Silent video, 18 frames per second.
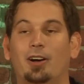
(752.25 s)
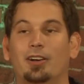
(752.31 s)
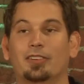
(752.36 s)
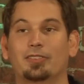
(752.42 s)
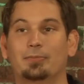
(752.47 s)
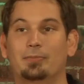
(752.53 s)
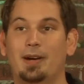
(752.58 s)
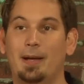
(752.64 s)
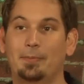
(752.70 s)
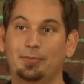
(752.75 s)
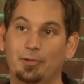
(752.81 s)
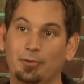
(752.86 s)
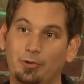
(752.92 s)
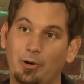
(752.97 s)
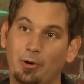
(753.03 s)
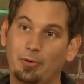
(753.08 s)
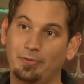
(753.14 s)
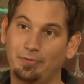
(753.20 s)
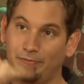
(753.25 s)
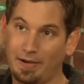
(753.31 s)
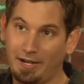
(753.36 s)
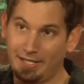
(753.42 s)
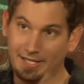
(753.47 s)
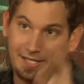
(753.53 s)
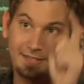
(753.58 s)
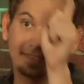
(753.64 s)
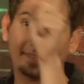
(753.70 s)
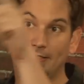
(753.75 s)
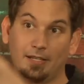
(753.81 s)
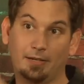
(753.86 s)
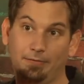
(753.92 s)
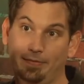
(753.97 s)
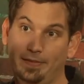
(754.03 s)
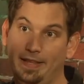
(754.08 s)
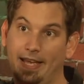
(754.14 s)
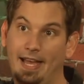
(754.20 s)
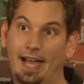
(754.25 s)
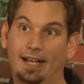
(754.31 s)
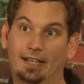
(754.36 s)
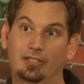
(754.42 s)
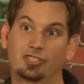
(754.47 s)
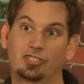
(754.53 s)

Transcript: awesome rap, so go and find his stuff in the Hack